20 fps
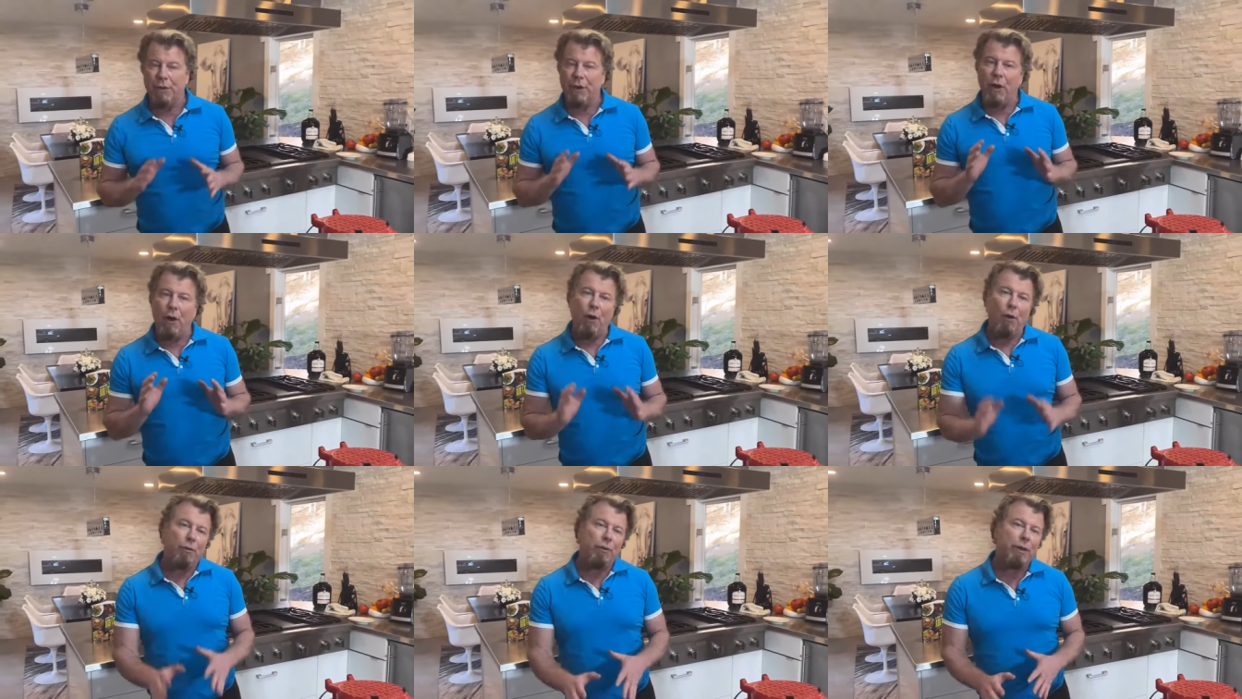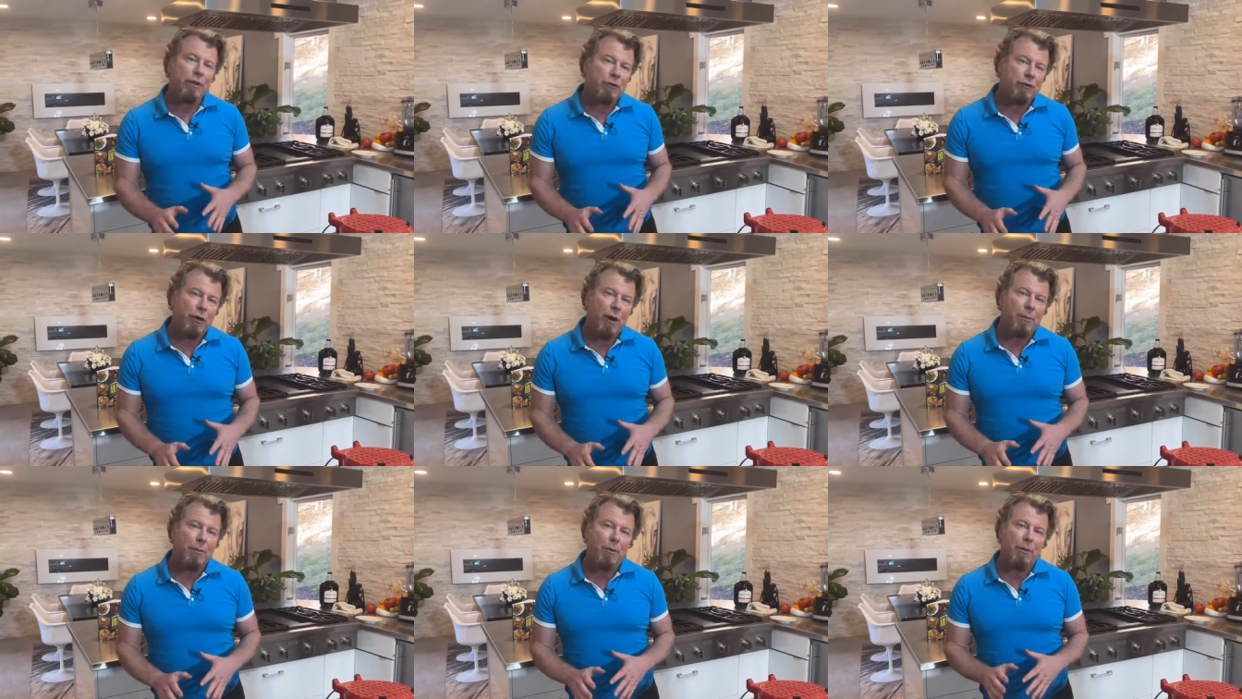The only
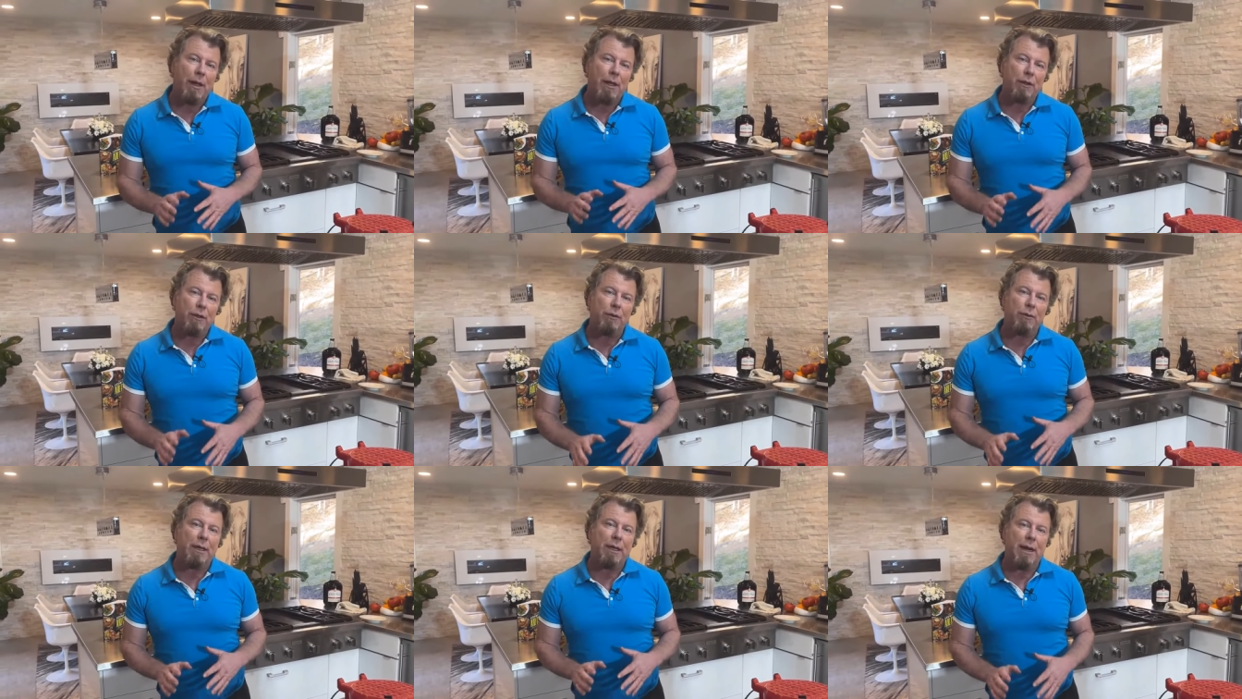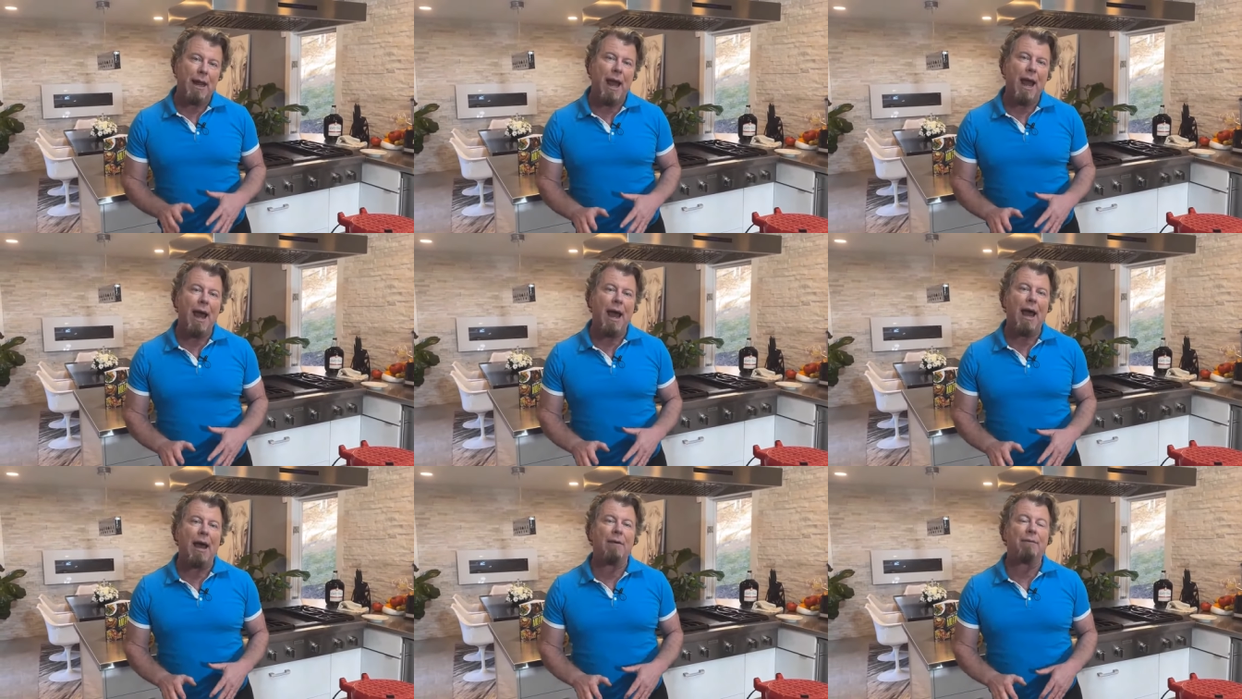trouble that you can
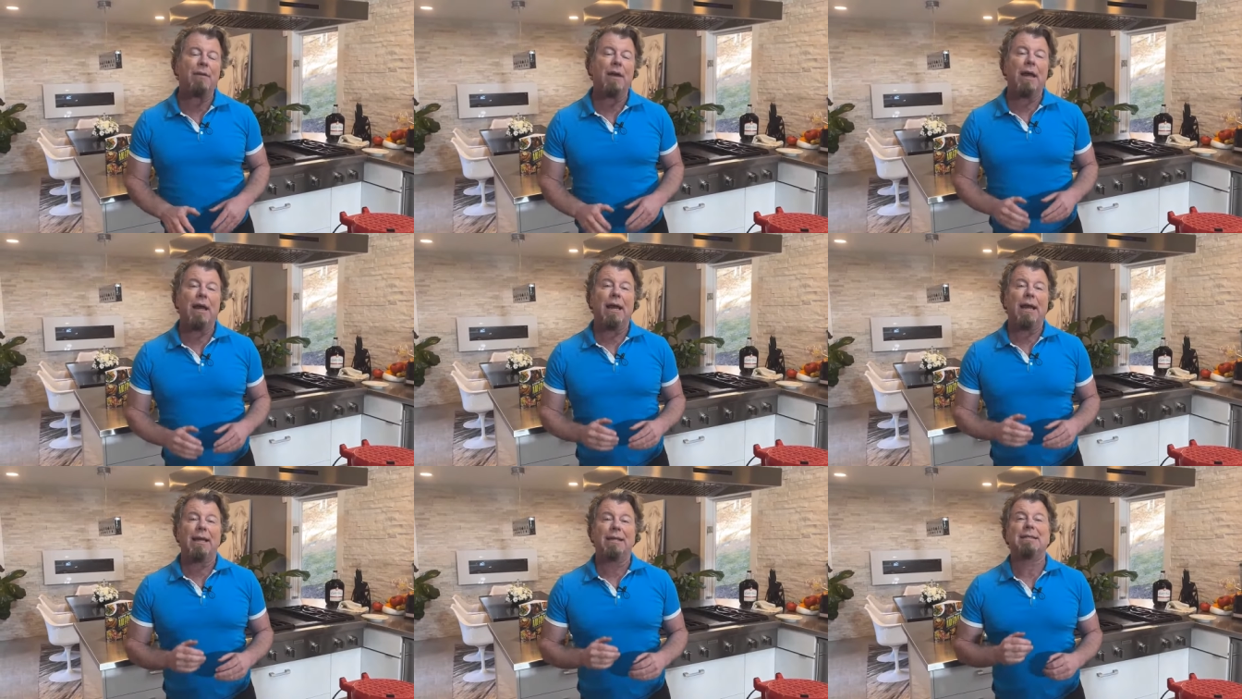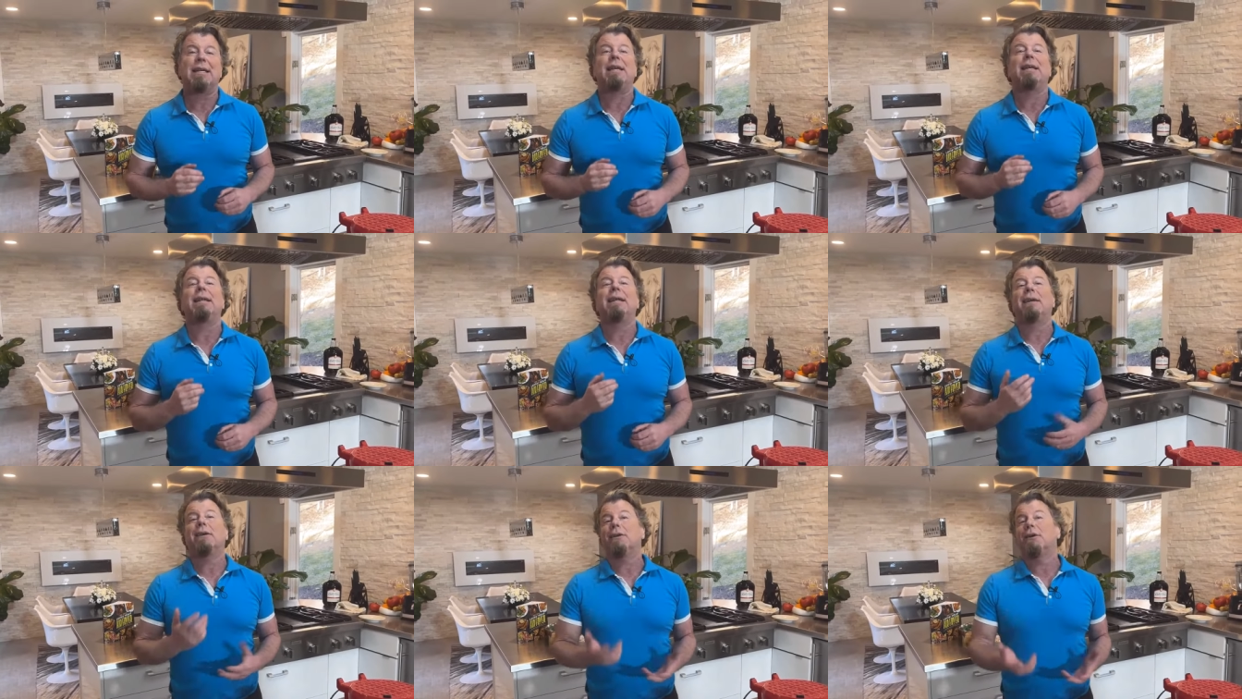have is that
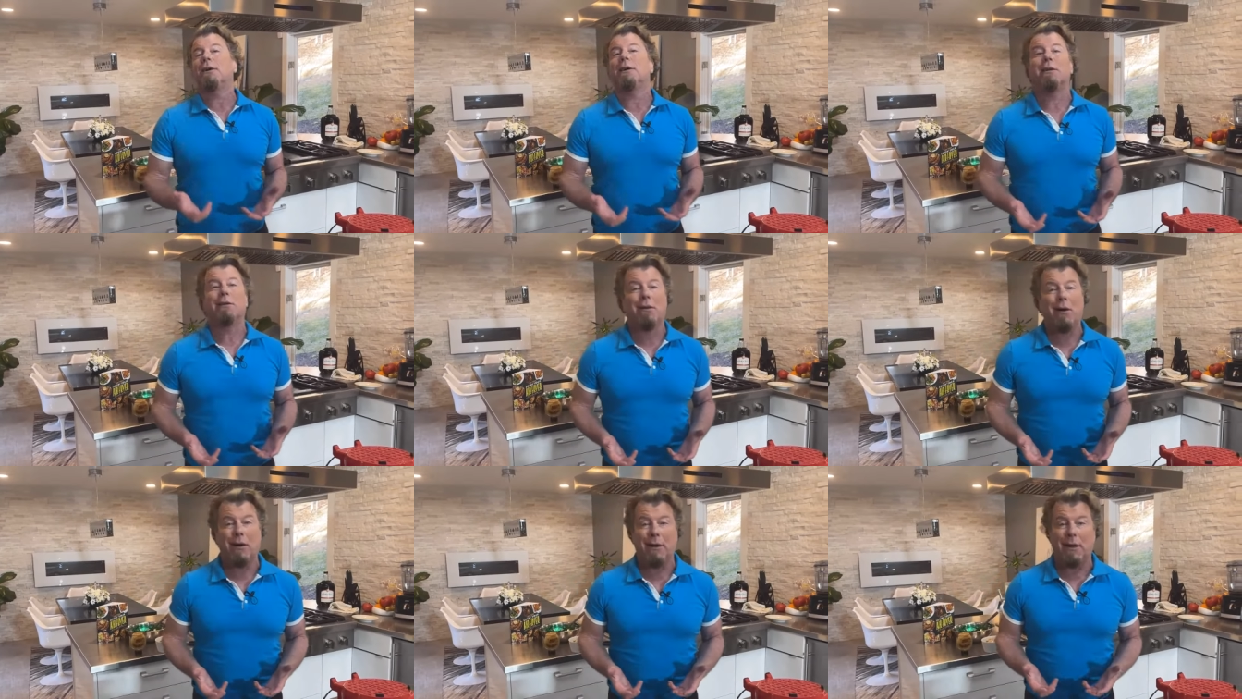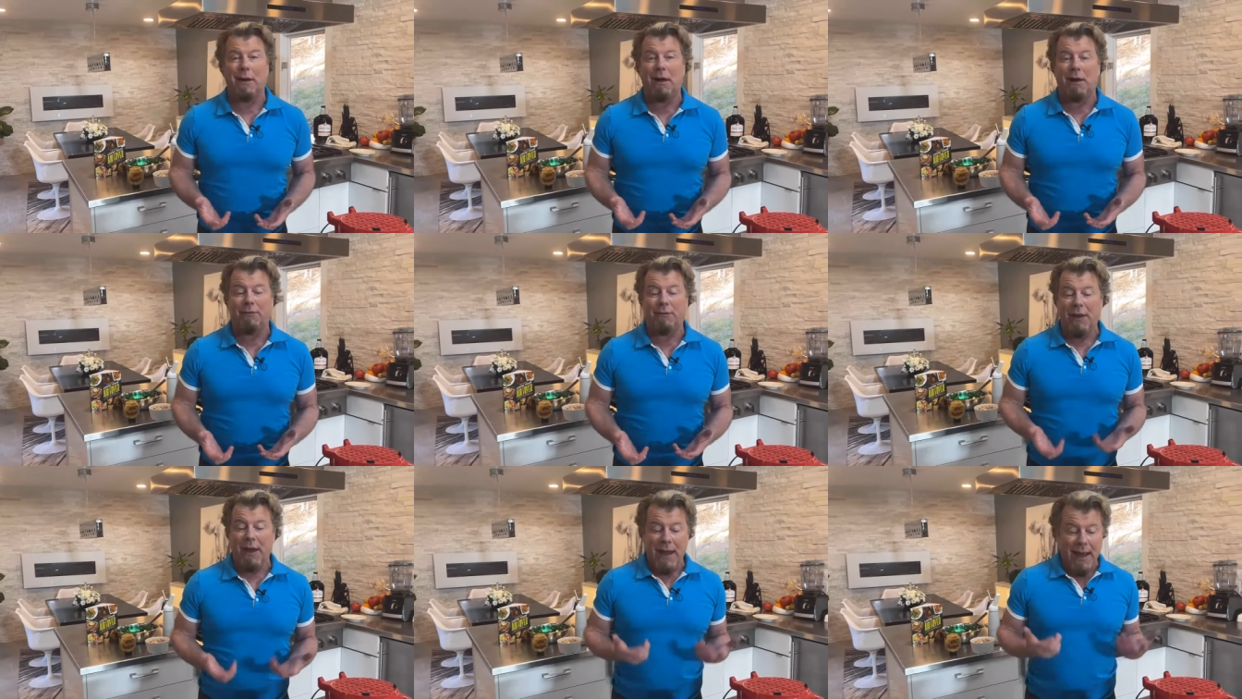you didn't cook it long
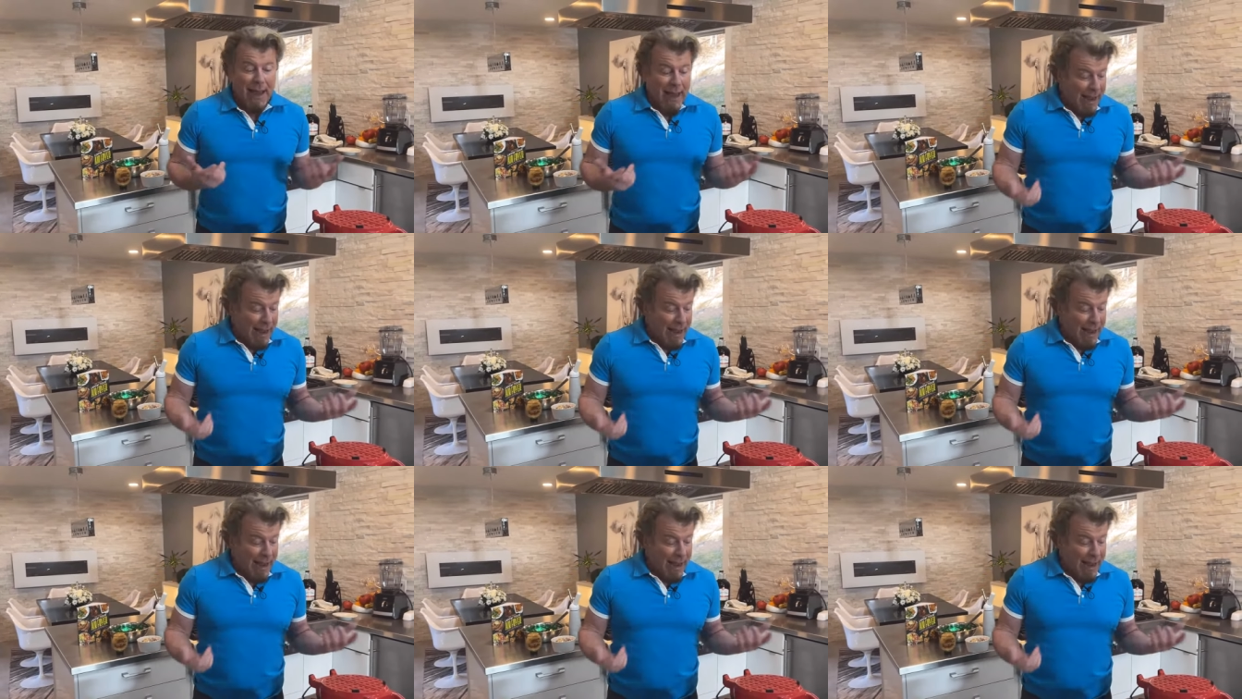enough.